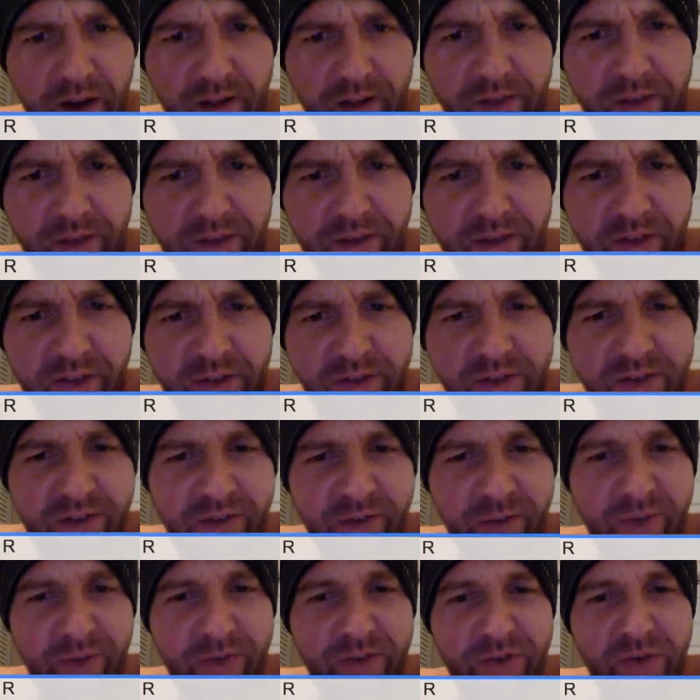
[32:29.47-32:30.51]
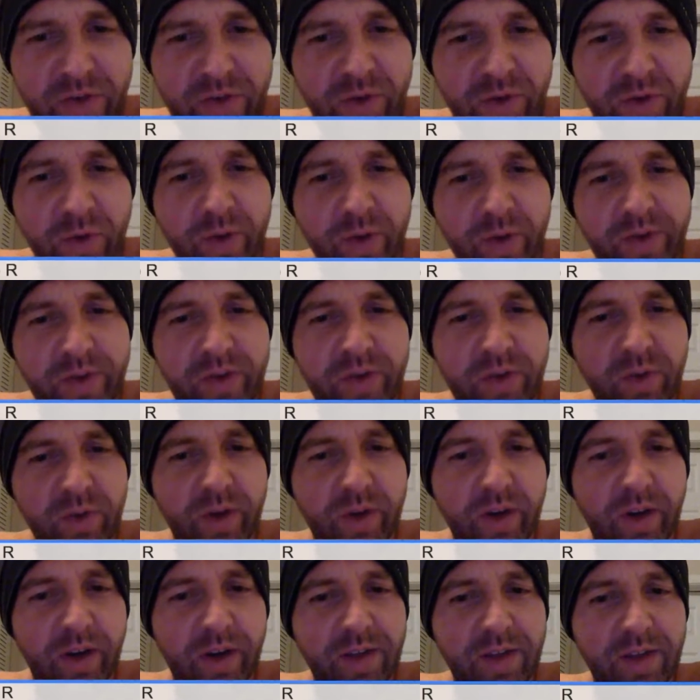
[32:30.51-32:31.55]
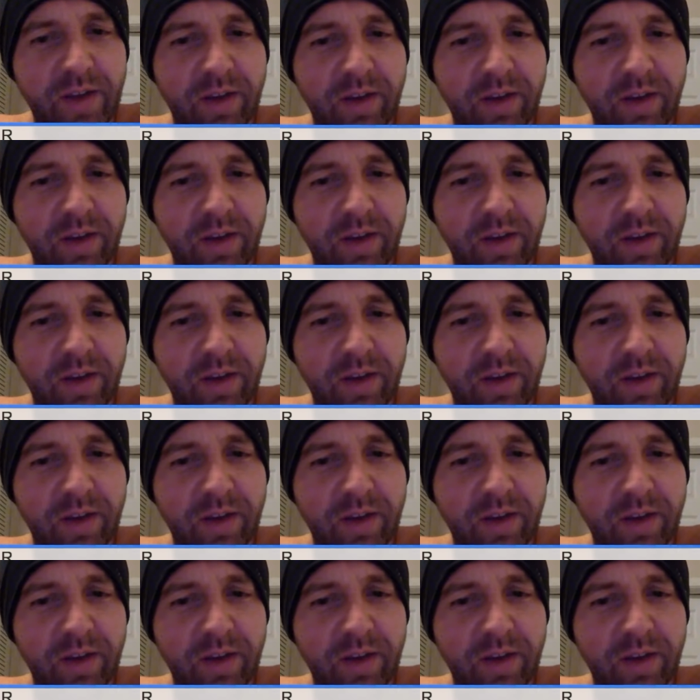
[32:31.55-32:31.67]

this was a new twist to it, I think.